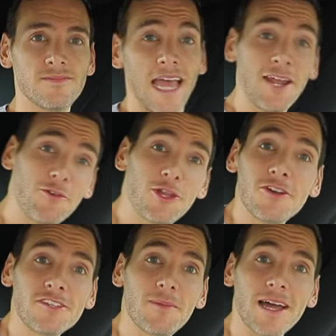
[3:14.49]
And if you're
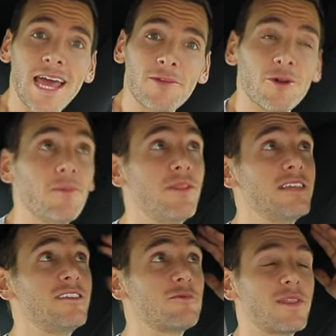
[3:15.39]
curious about headroom,
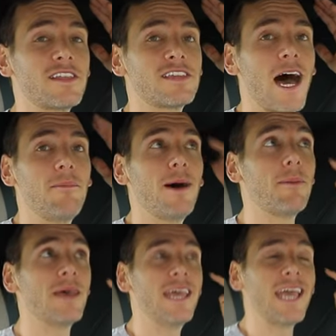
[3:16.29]
this is with the top
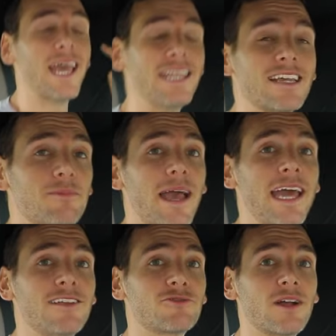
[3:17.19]
up. And yes, my
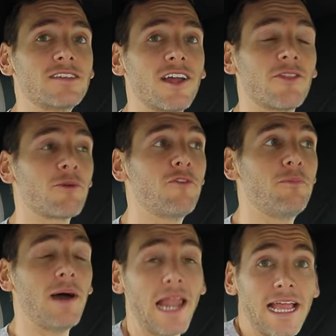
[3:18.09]
head is resting on the
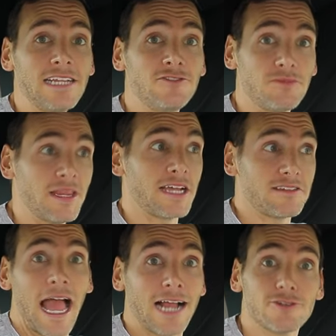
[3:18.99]
roof, but it's like
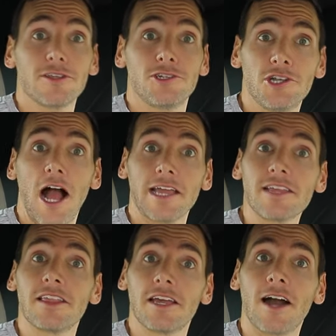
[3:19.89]
actually
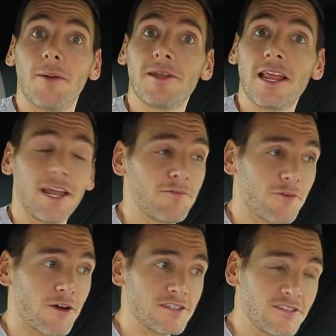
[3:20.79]
shockingly accommodating
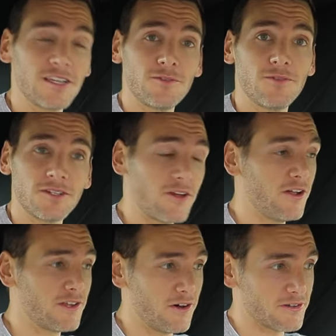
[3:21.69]
for a six foot
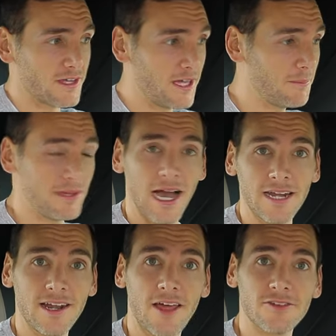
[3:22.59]
tall adult
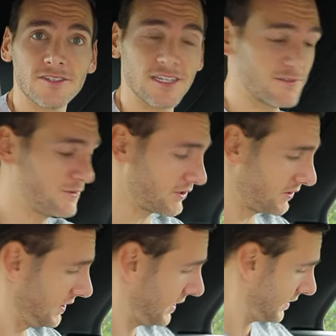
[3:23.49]
behind another six
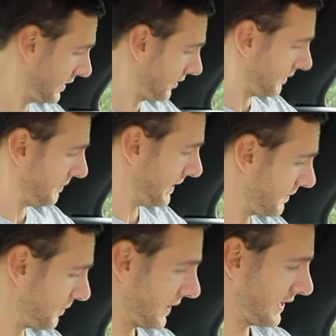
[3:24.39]
footer. The only big
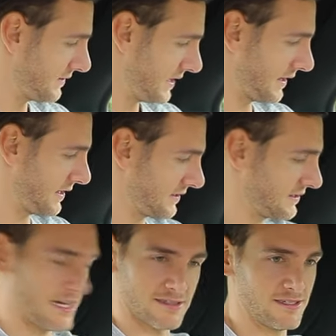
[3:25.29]
complaint is that this
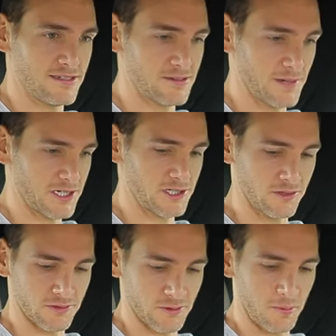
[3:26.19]
cuts into my
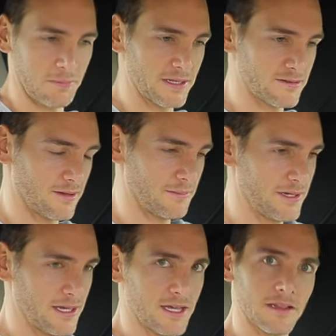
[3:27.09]
shoulder room a bit, so I'm
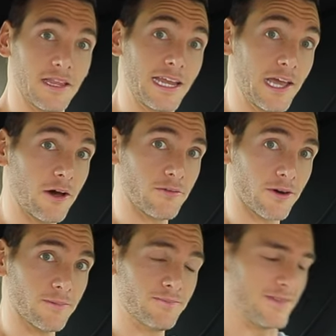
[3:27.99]
leaning
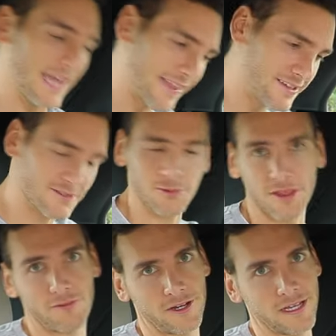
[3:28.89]
over. Yeah, this is
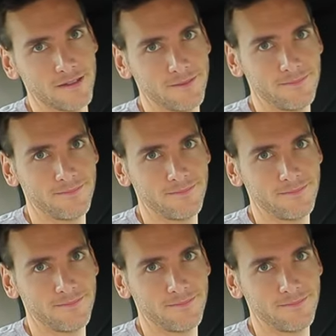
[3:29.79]
really for kids.